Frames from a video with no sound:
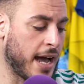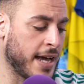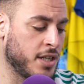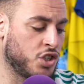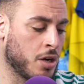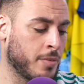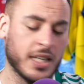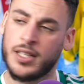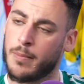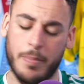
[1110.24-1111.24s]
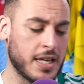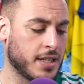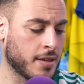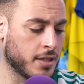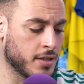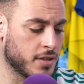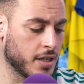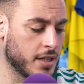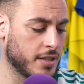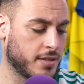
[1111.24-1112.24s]
A, Germany. B, Netherlands.
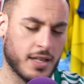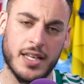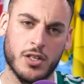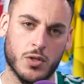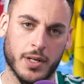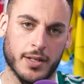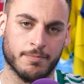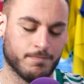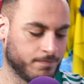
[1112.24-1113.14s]
C, Sweden.